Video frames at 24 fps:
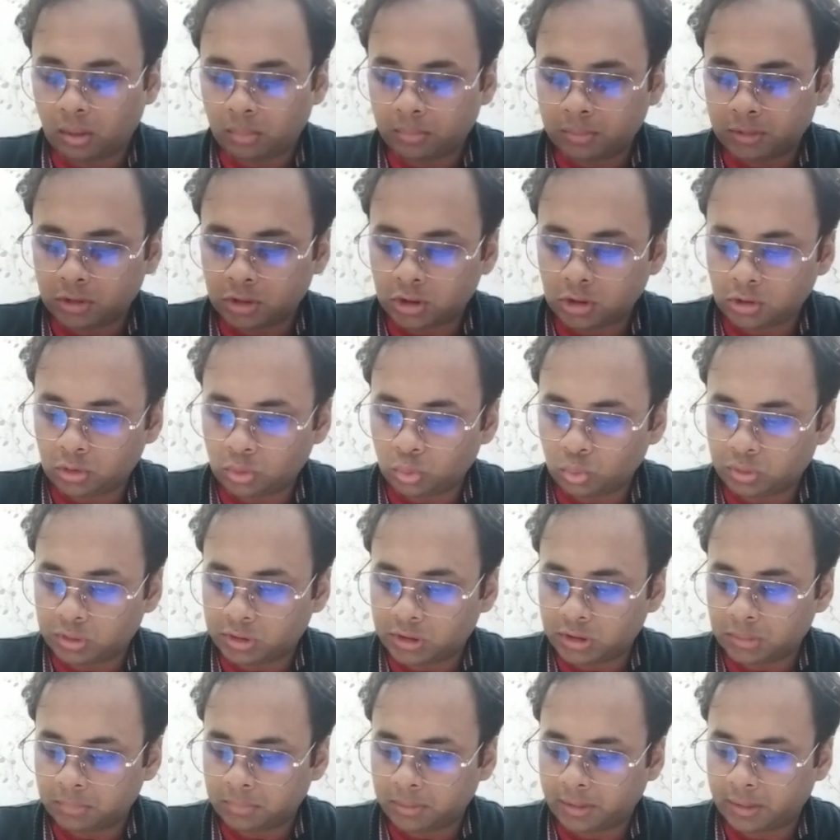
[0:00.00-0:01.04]
come in
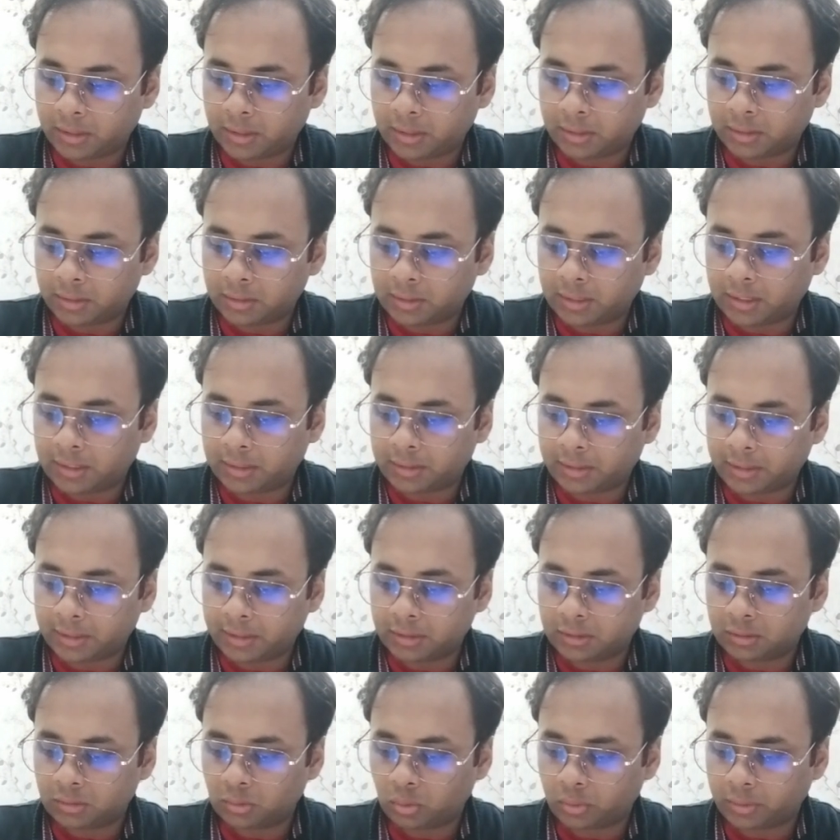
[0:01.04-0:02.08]
Chintu's team here in that
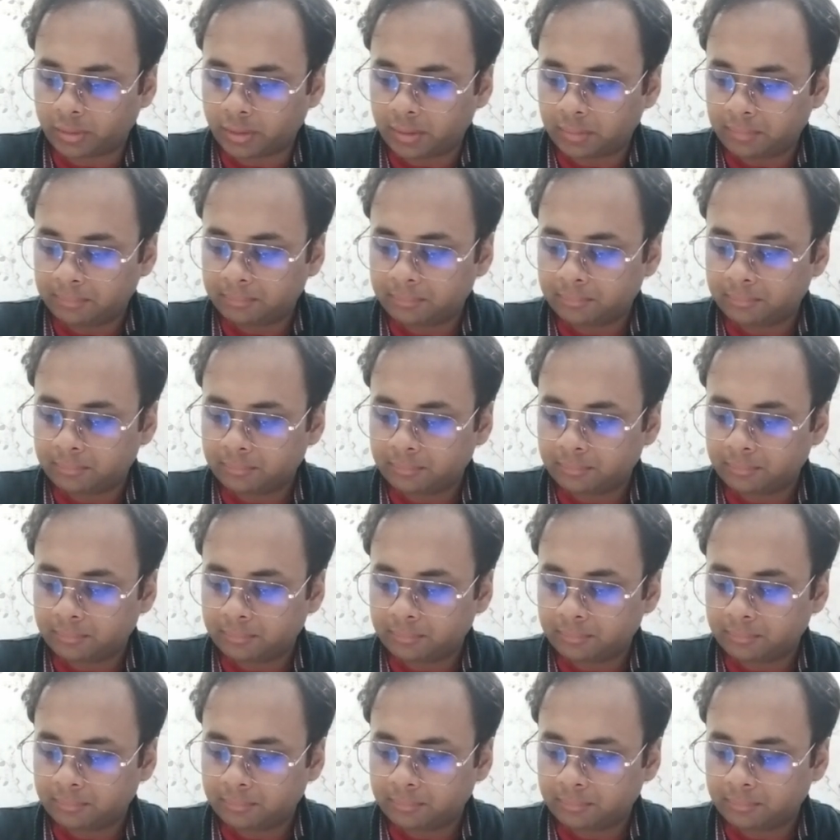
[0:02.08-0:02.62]
case. Okay,